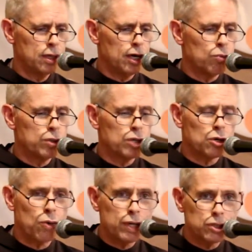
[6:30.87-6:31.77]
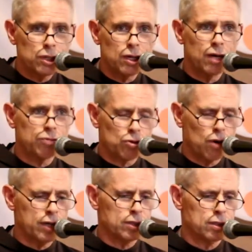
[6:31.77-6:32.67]
It was a question of
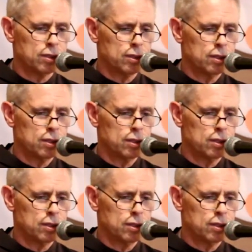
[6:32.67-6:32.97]
trust.